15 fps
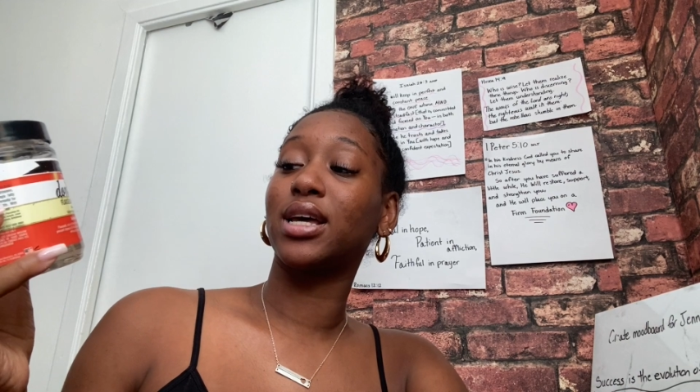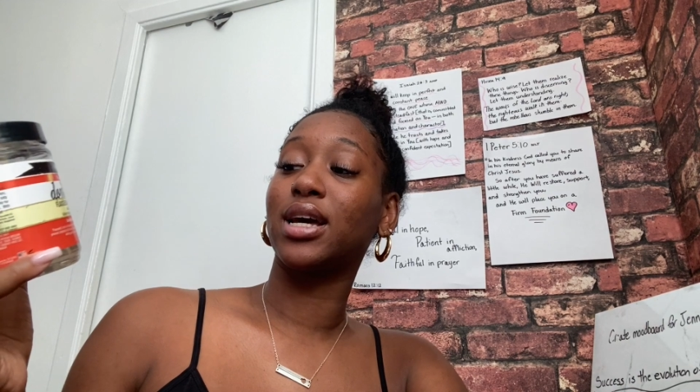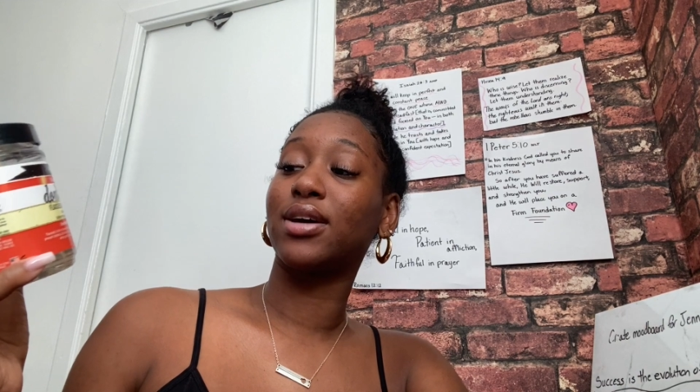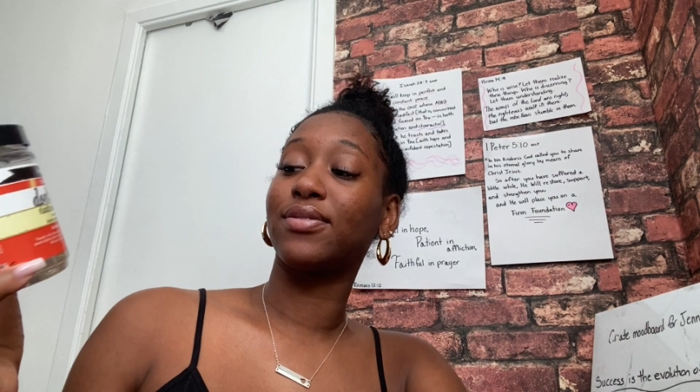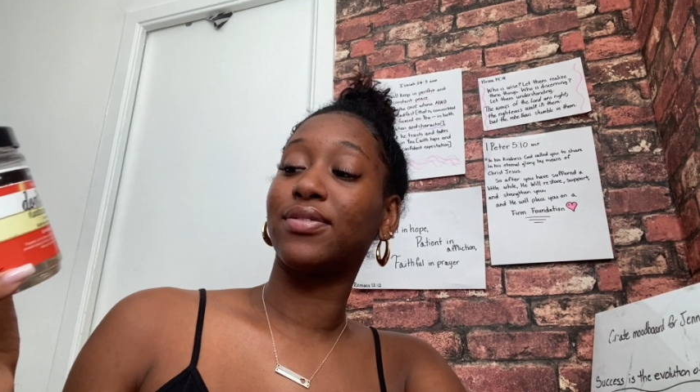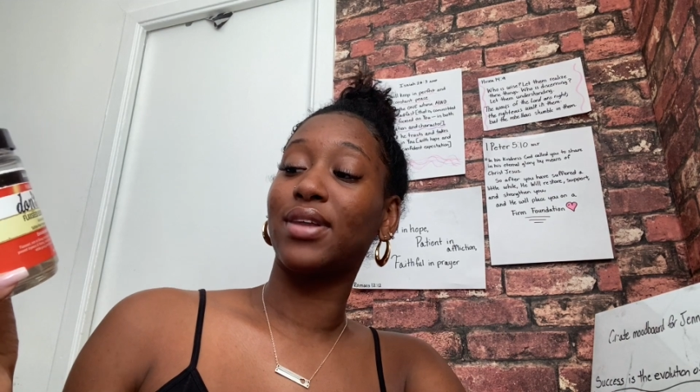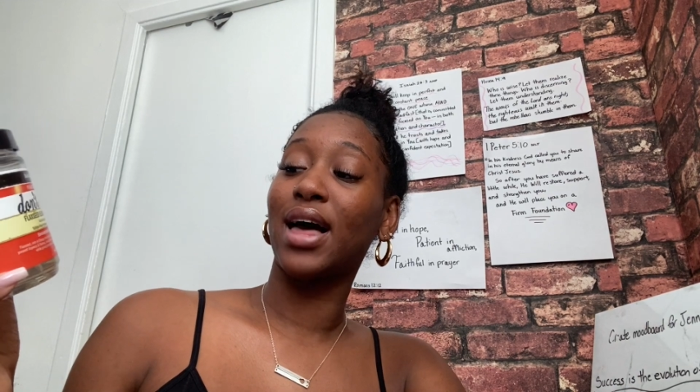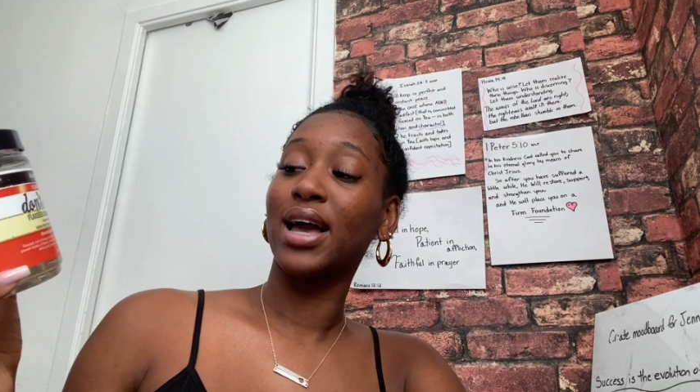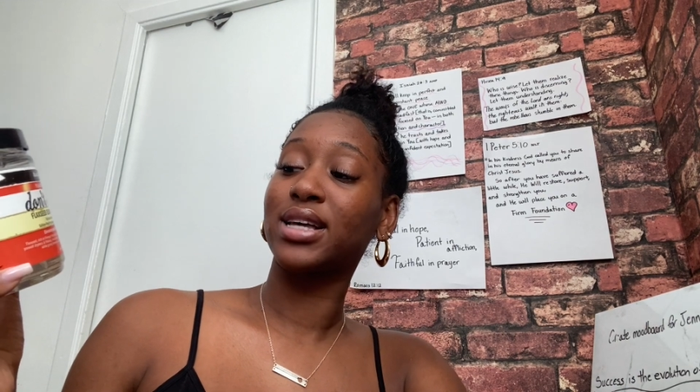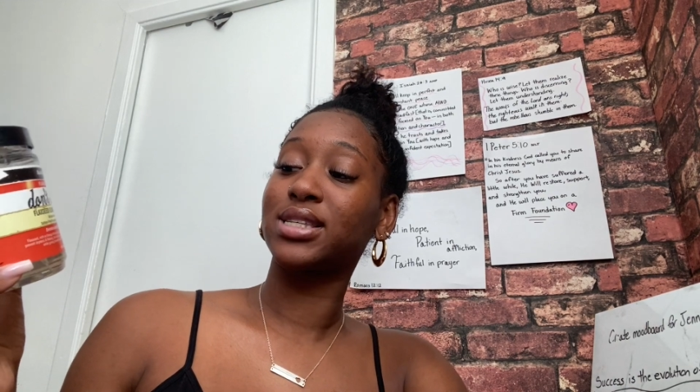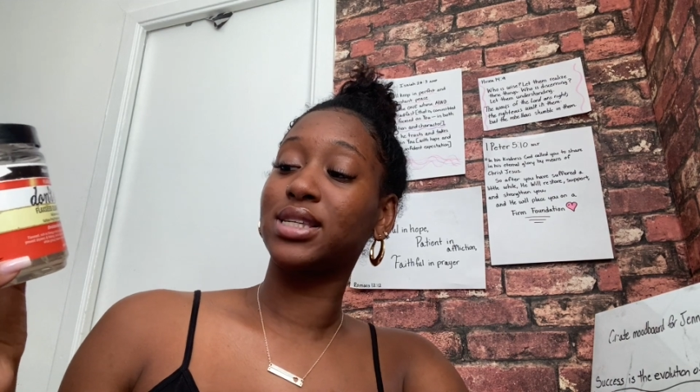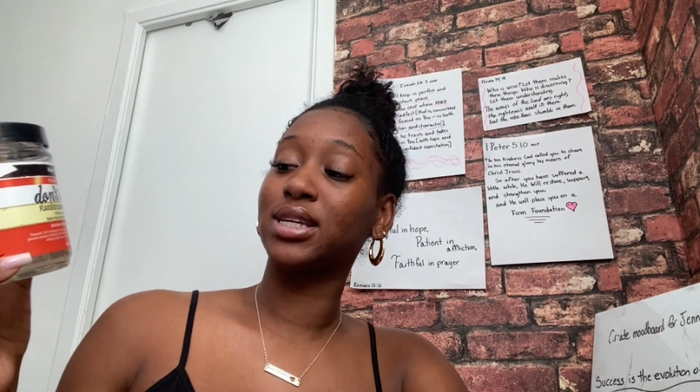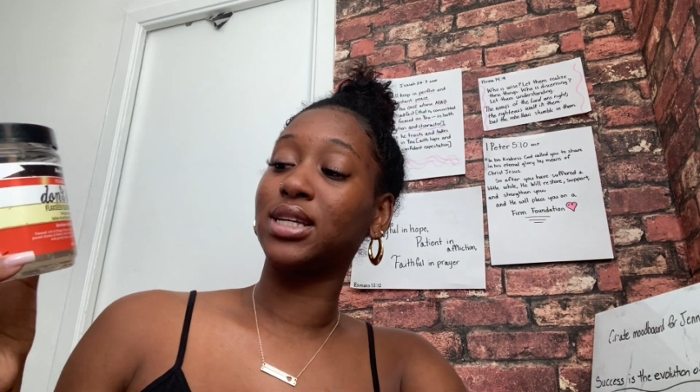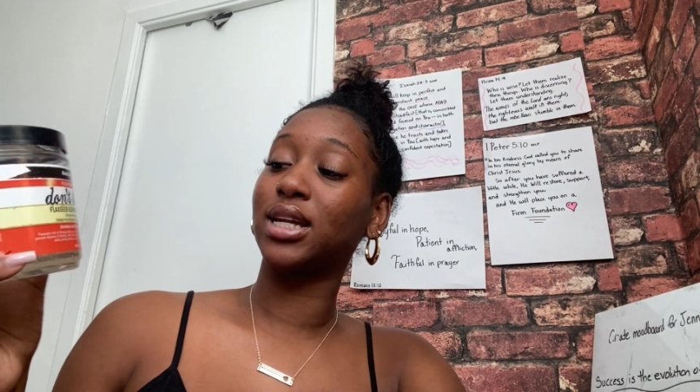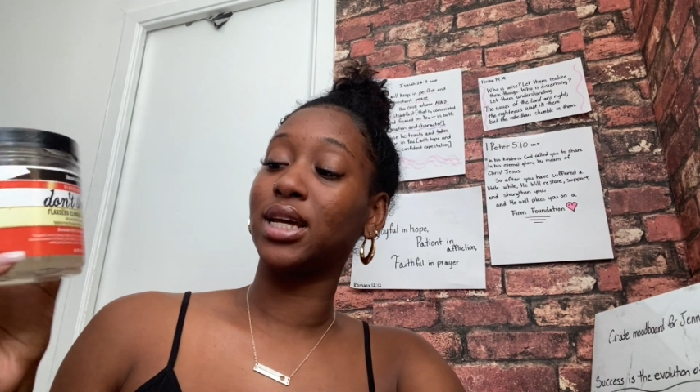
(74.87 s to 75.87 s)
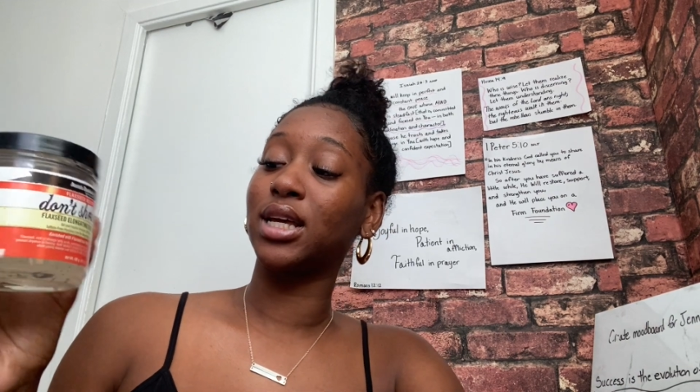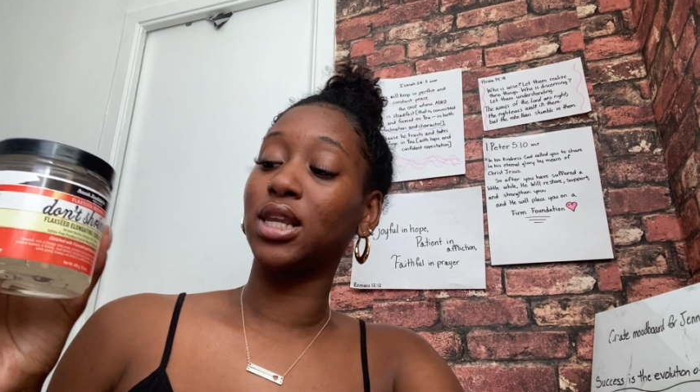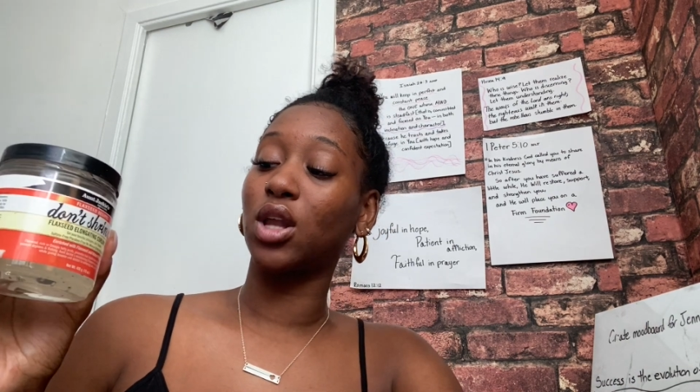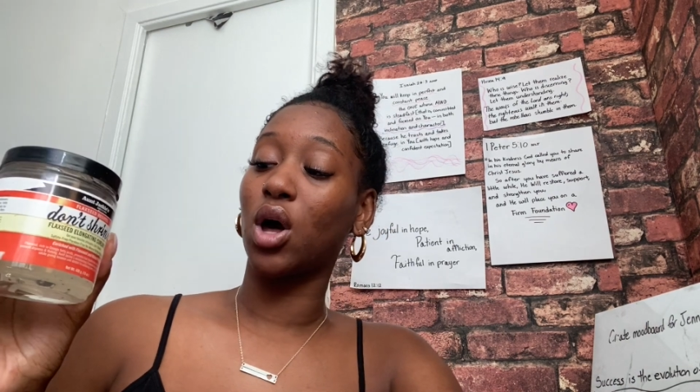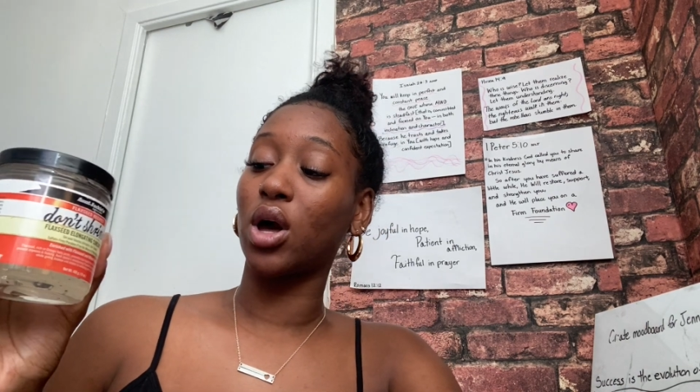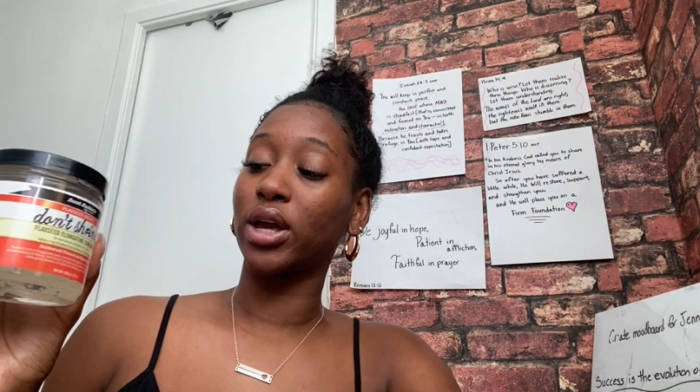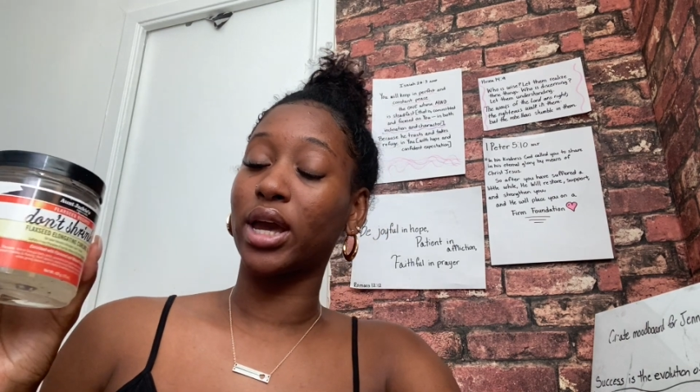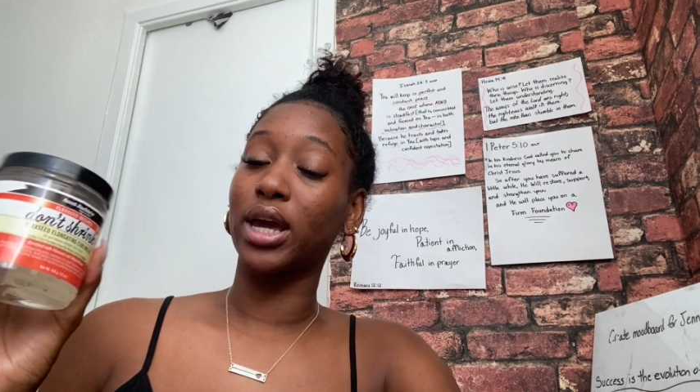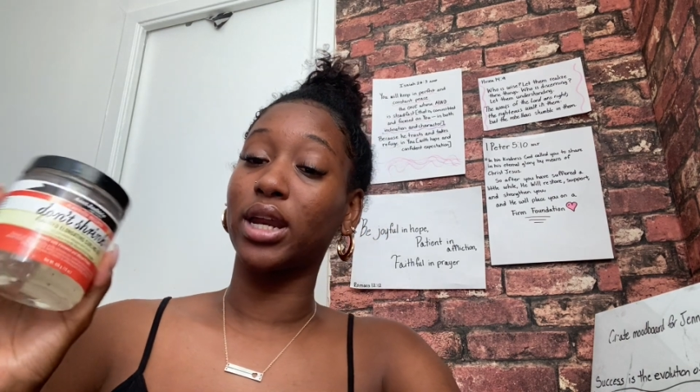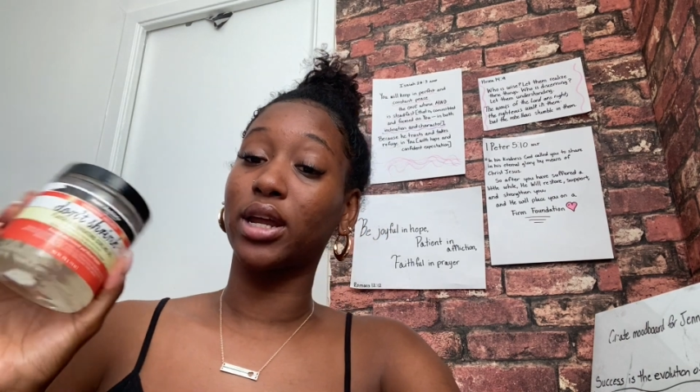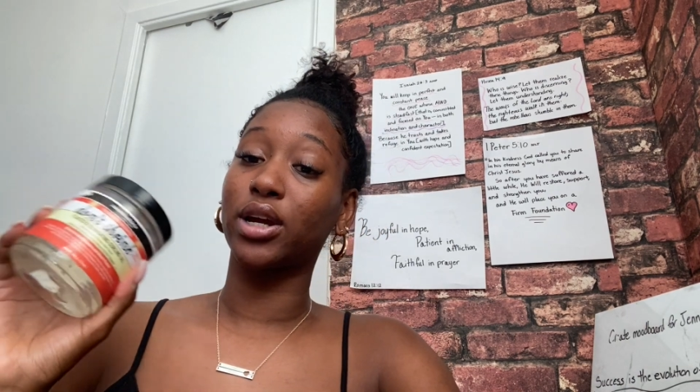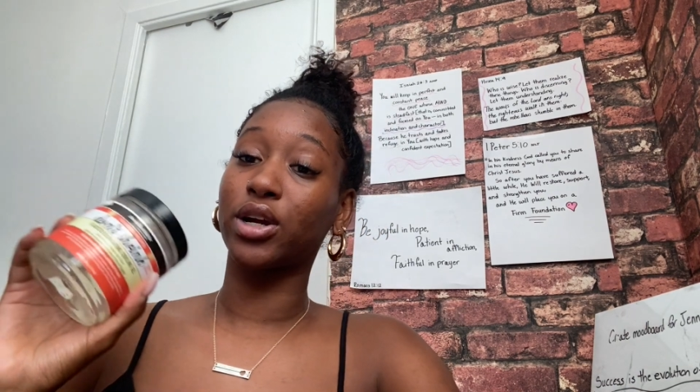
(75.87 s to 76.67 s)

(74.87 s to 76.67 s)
flaxseed elongating